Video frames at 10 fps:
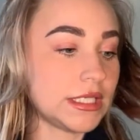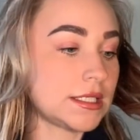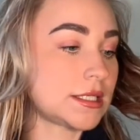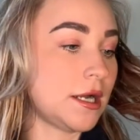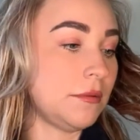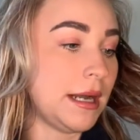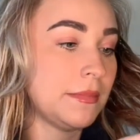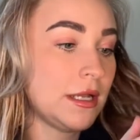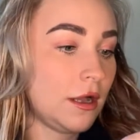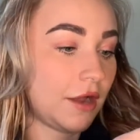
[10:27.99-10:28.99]

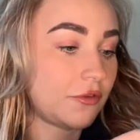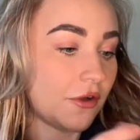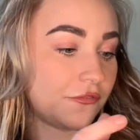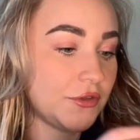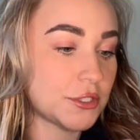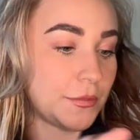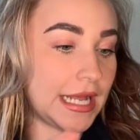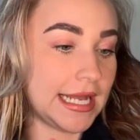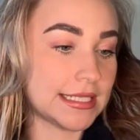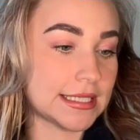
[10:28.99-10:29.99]
So I've got a few split
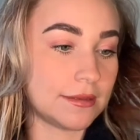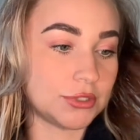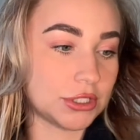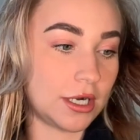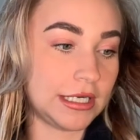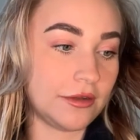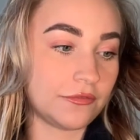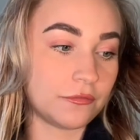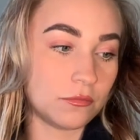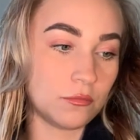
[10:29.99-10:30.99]
ends that I'm just kind of
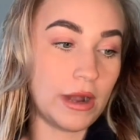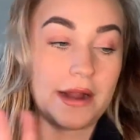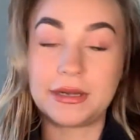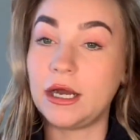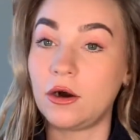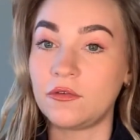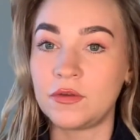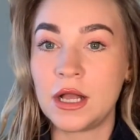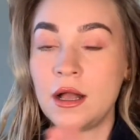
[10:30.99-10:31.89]
wary of.